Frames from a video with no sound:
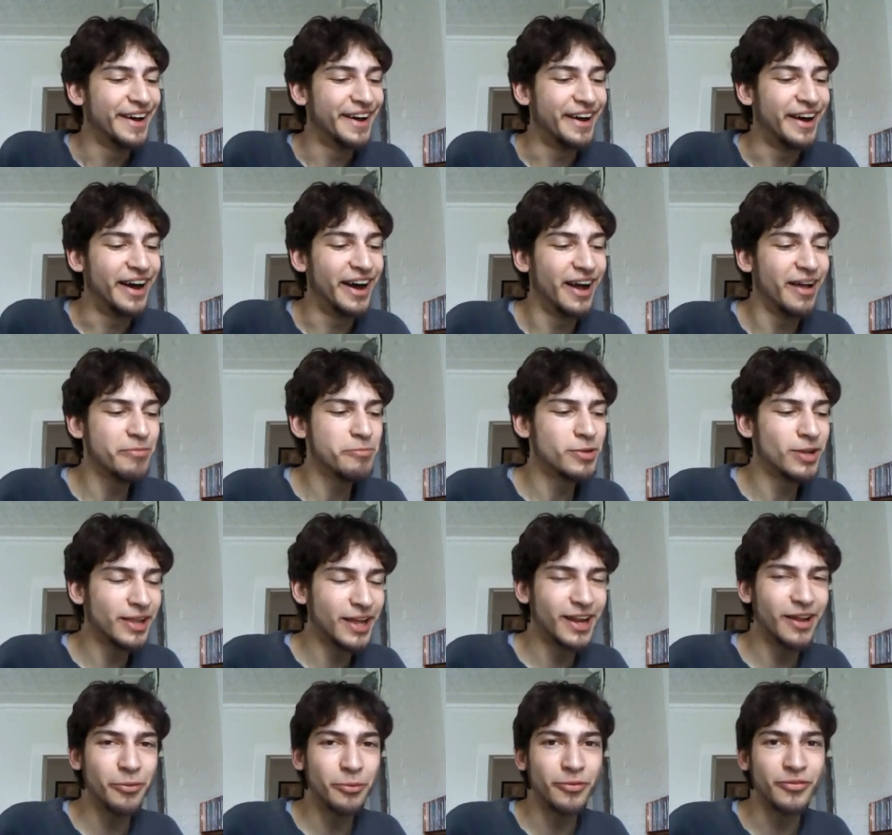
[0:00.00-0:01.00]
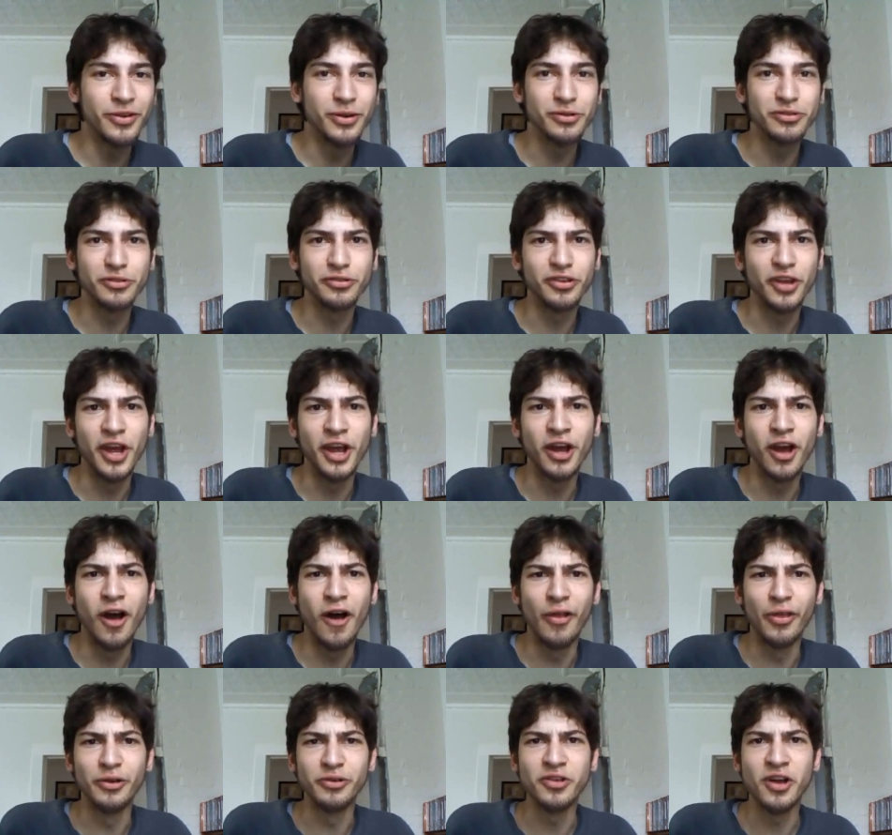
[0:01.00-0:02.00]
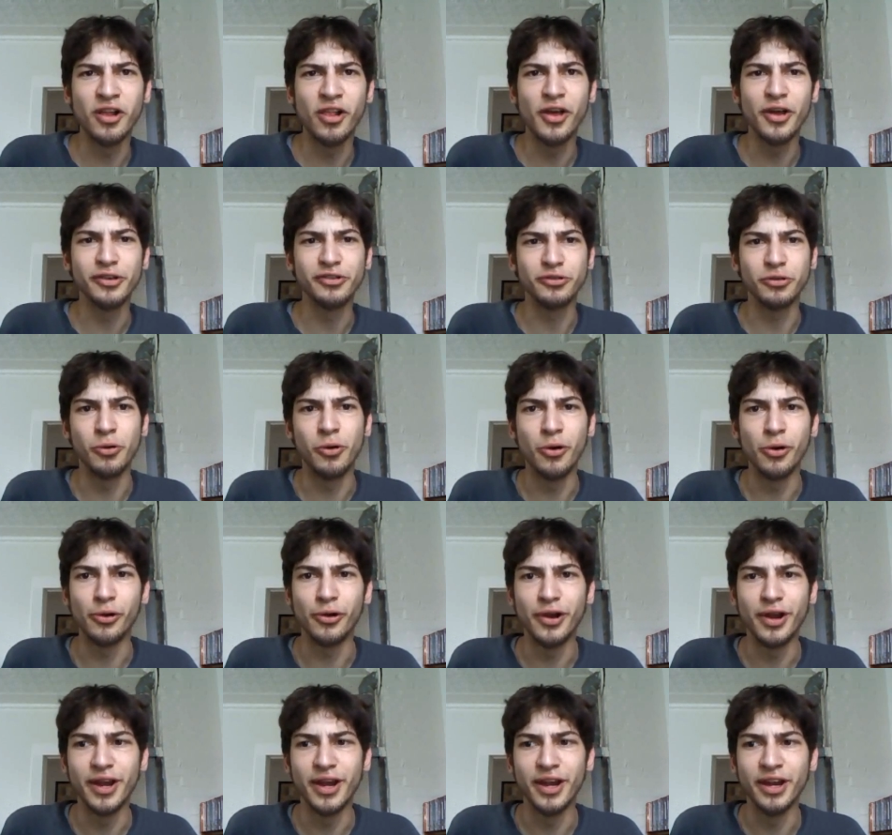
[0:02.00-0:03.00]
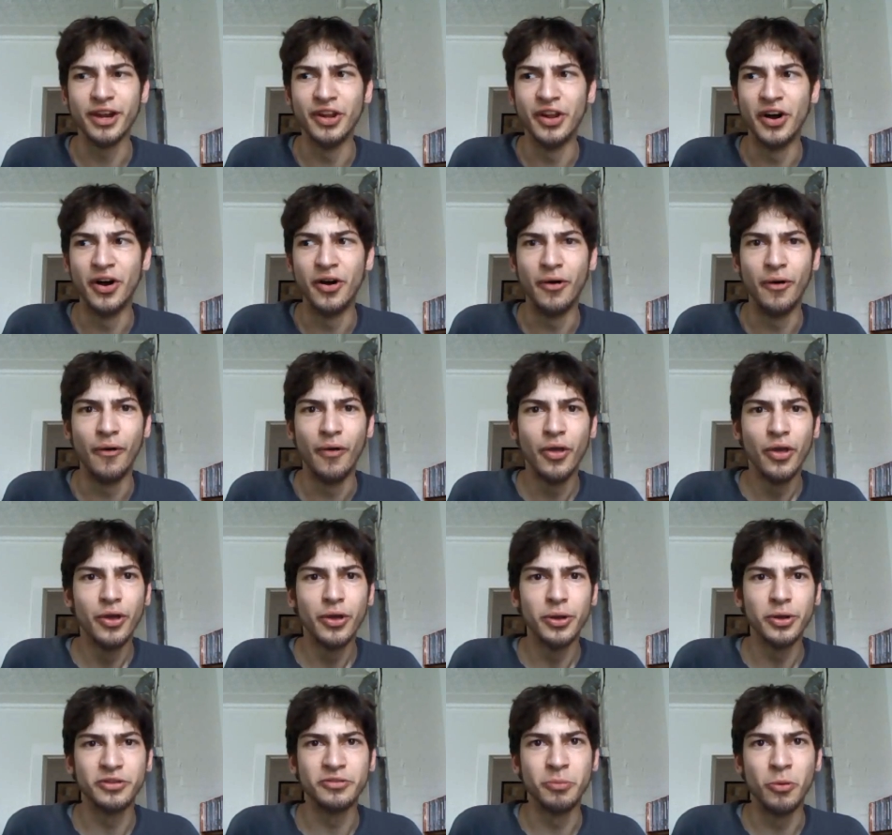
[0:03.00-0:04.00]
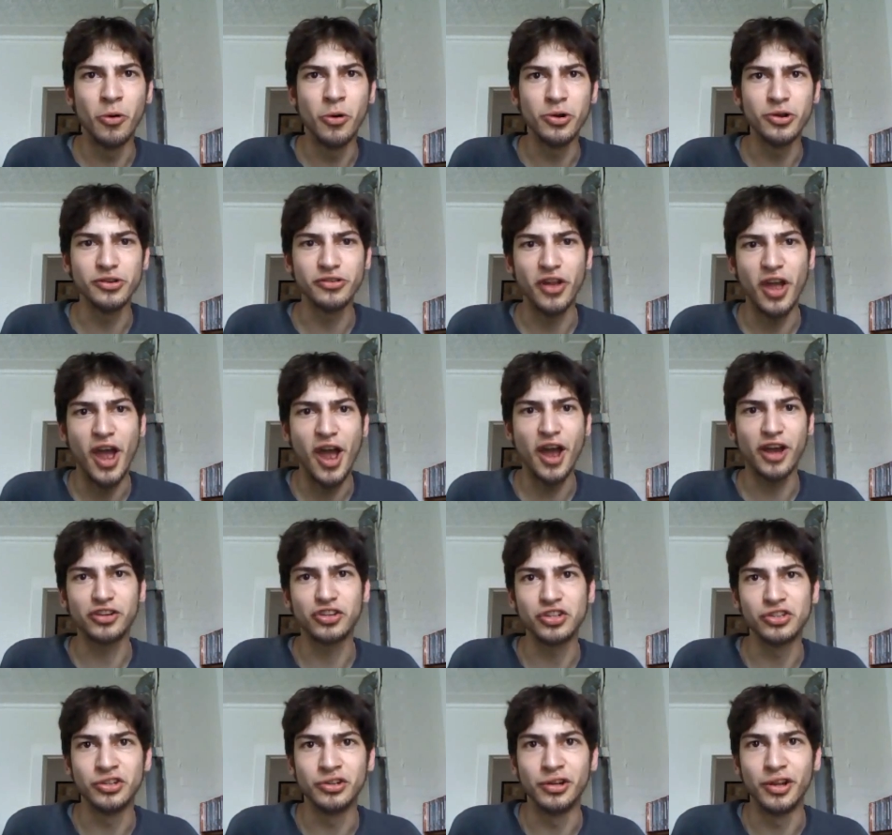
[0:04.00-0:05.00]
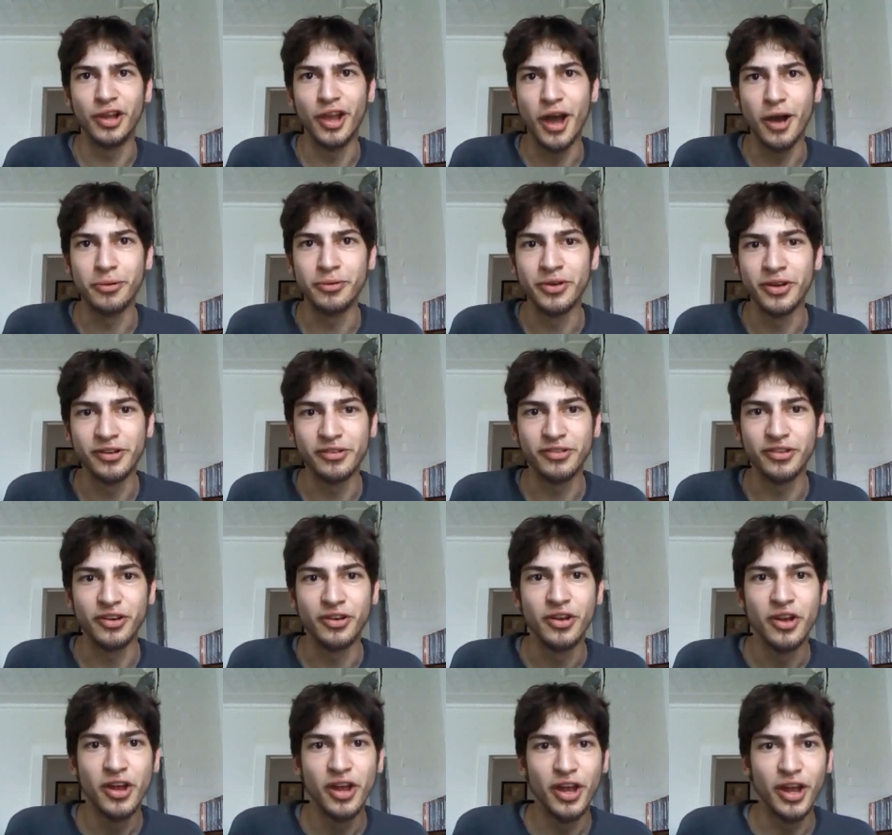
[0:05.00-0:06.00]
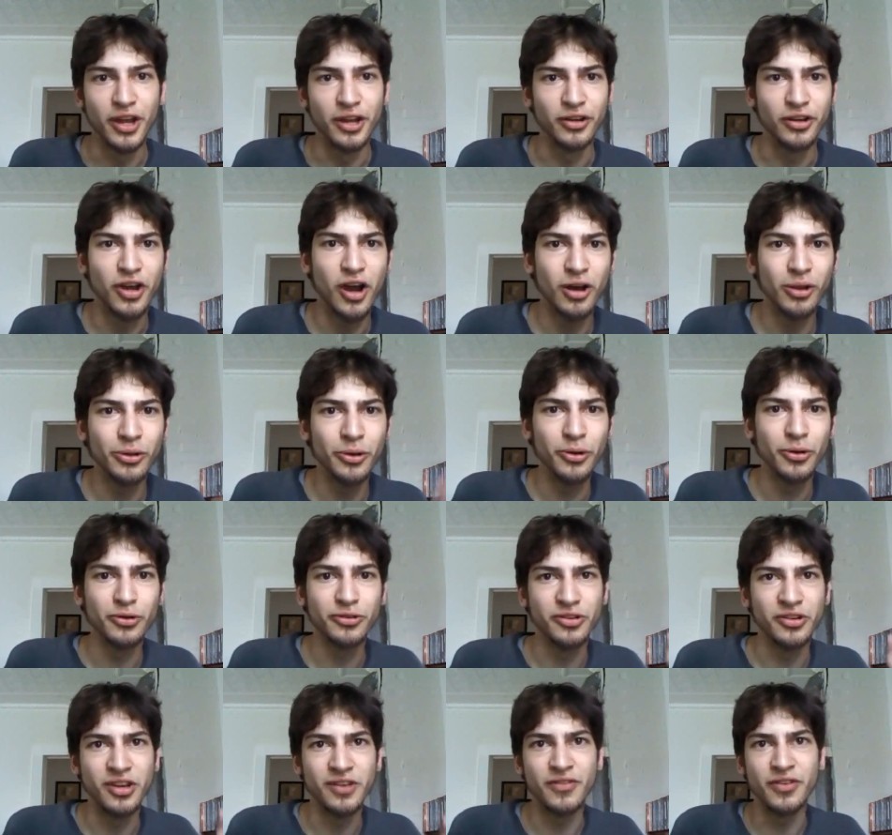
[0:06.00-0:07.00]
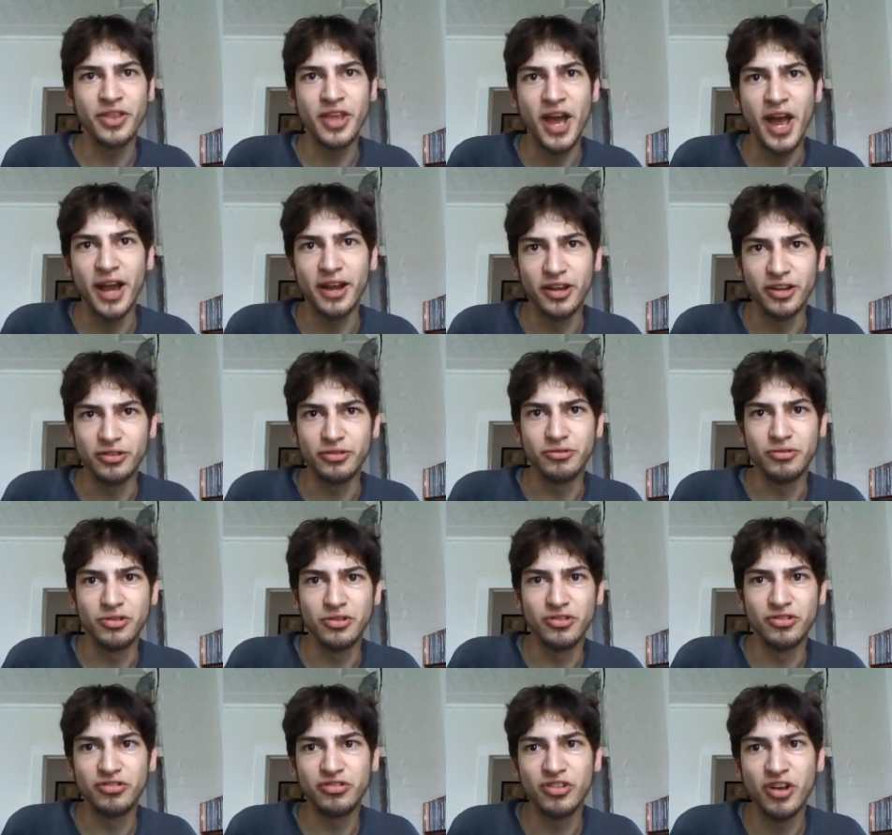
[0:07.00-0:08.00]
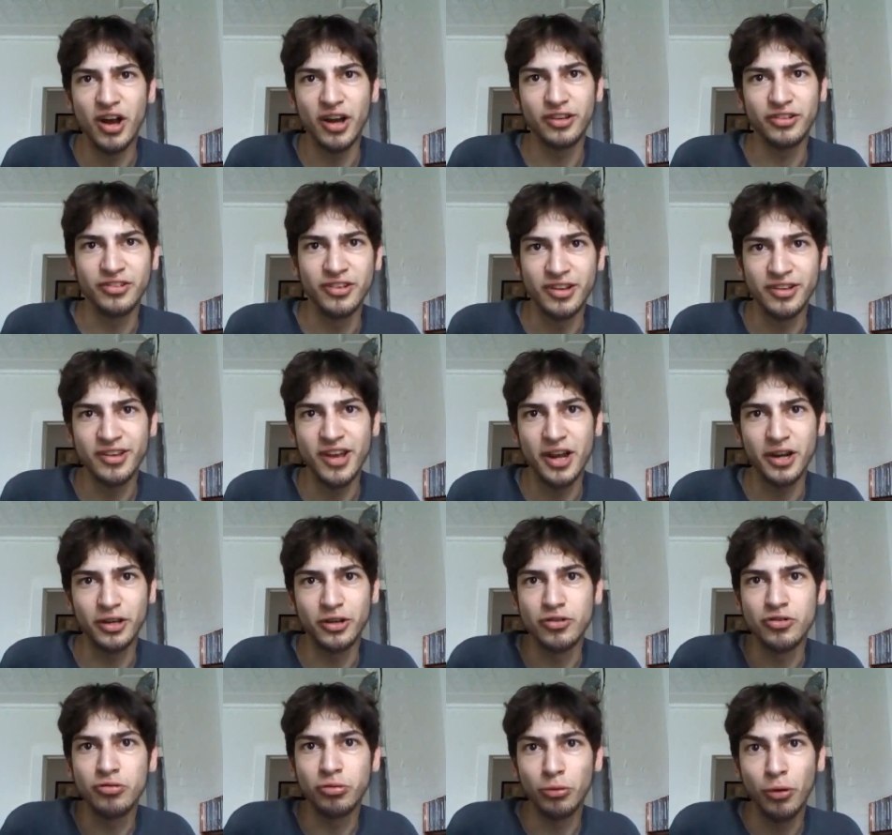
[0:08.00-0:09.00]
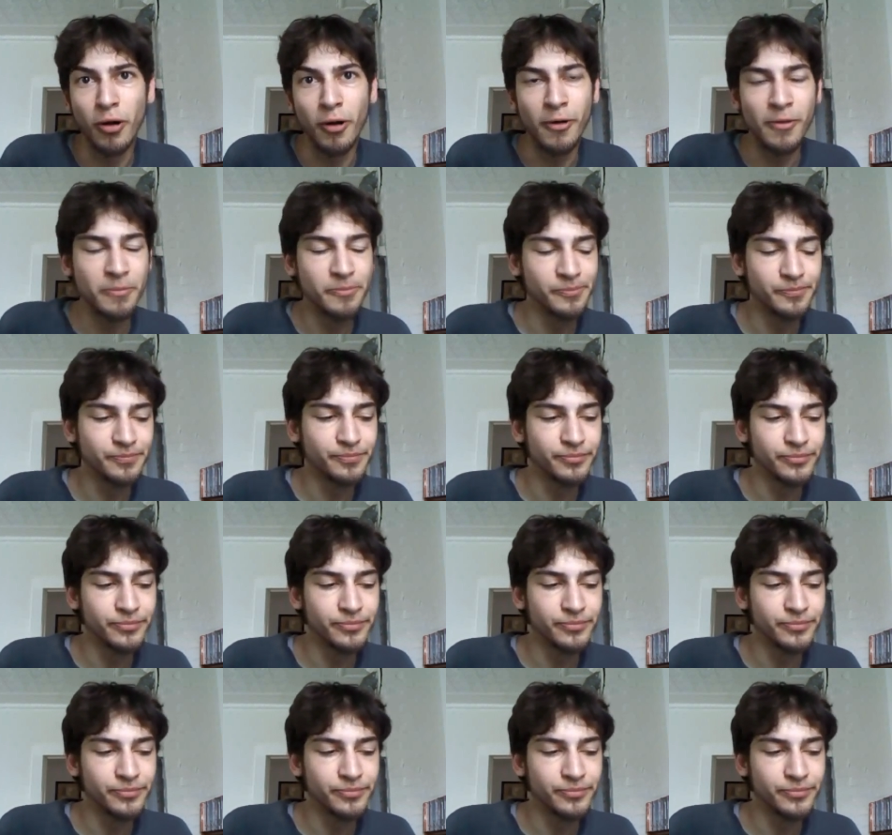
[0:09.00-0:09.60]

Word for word: Uh, but a lot of the reviews are saying, oh, there's not a lot of story, you know, it's more just action and loudness and, and colors and even that it sucks and it's out of control.